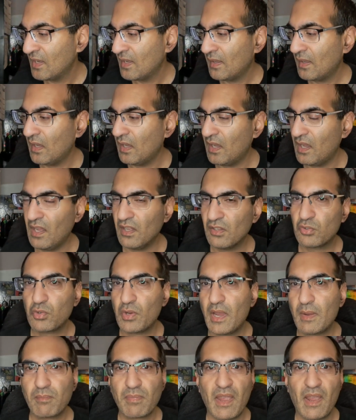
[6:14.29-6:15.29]
I'll
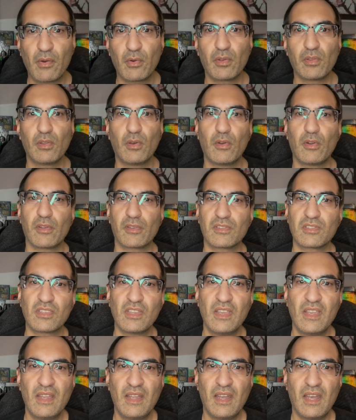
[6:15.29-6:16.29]
try Power Lords.
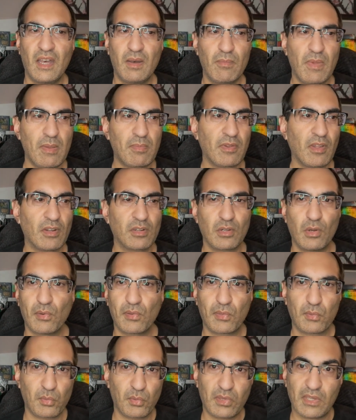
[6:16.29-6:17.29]
Maybe I'll go
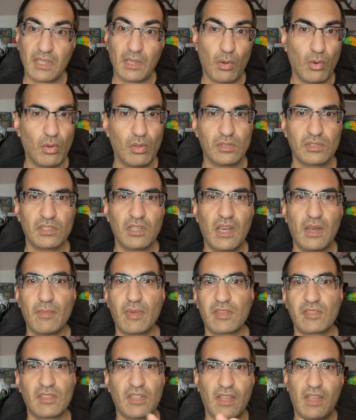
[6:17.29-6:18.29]
through the old
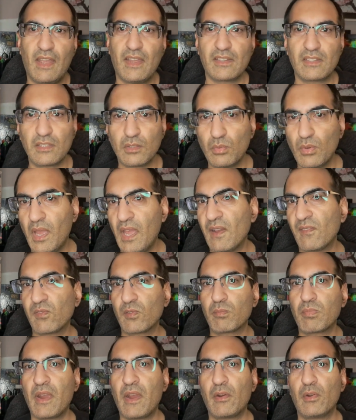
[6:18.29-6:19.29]
comics that I do have for
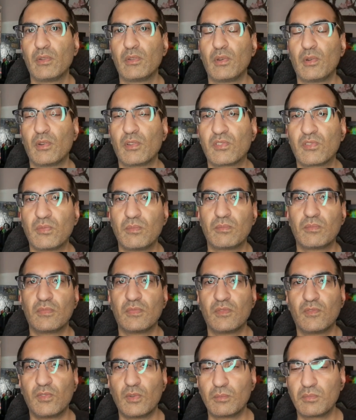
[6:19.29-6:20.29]
Power Lords
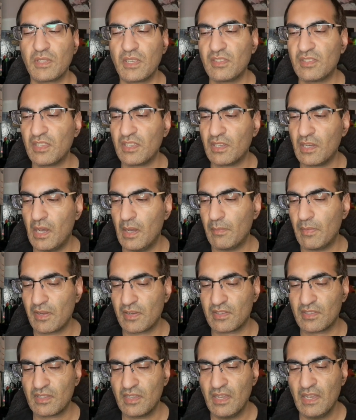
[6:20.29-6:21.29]
from DC
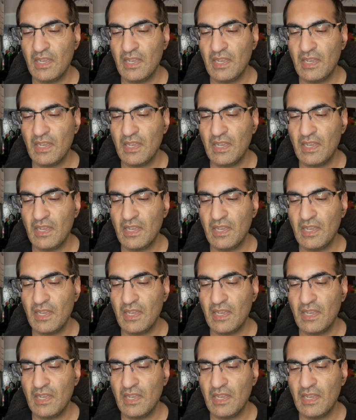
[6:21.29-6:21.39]
Comics,